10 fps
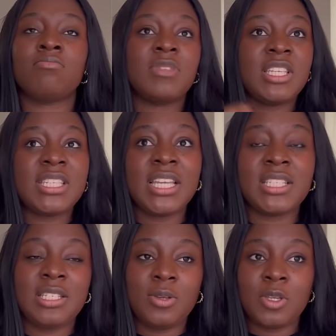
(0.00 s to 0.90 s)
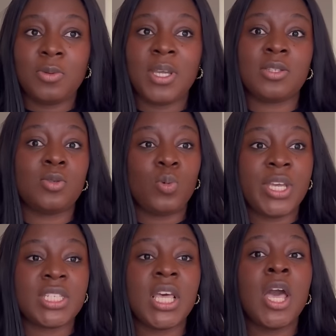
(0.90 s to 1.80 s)
They sent the document to
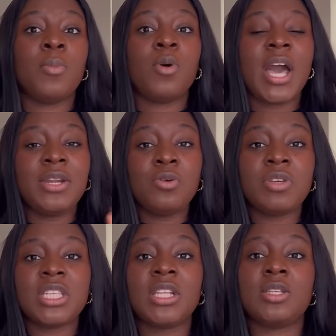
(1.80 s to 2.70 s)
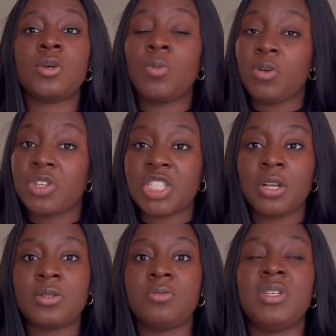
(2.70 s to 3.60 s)
WES. But I know recently someone reached
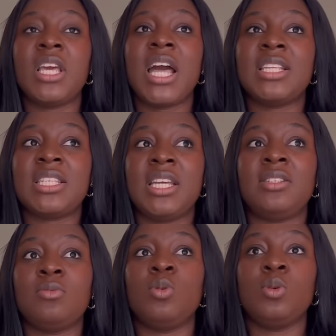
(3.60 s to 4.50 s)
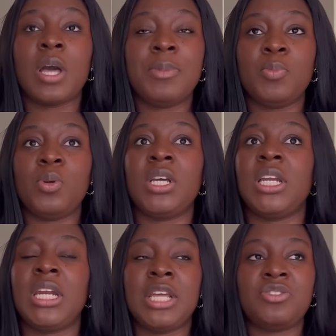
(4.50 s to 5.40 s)
out to me and said, Oh, I'm in
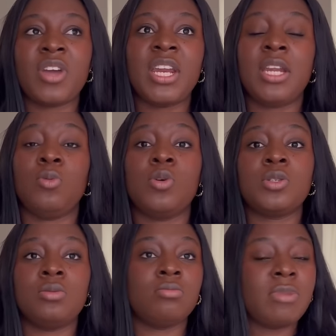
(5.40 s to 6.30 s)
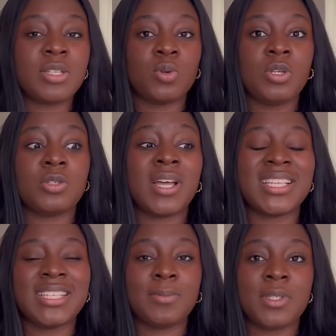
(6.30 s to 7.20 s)
Poland and I tried and it wasn't, my school is not
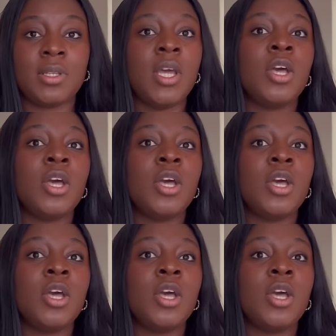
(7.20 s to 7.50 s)
accepting.